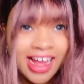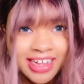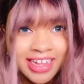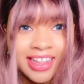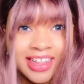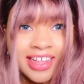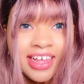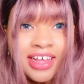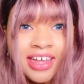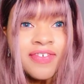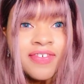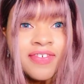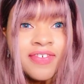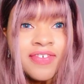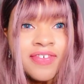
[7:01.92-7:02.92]
I think
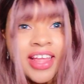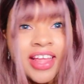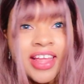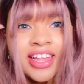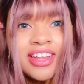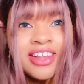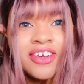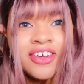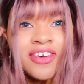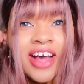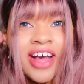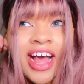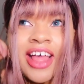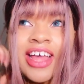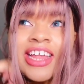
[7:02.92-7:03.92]
of that, you know,
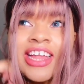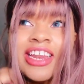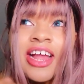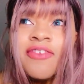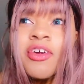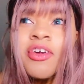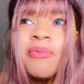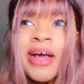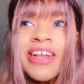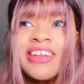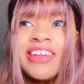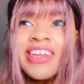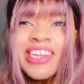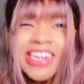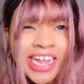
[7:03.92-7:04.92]
I could never
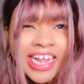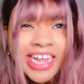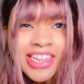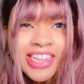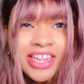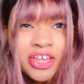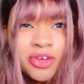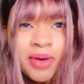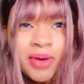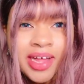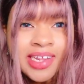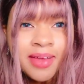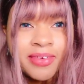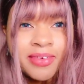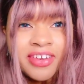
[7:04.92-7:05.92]
imagine saying in the
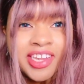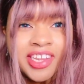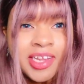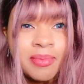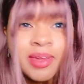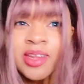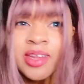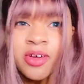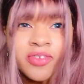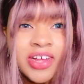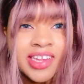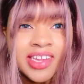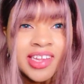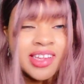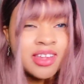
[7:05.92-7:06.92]
US that would just seem so
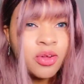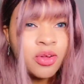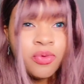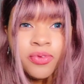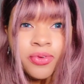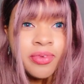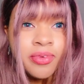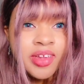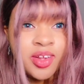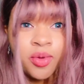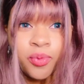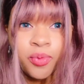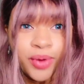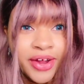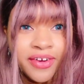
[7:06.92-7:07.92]
racist, so rude, so
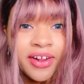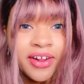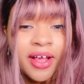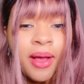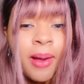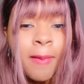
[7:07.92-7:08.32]
weird,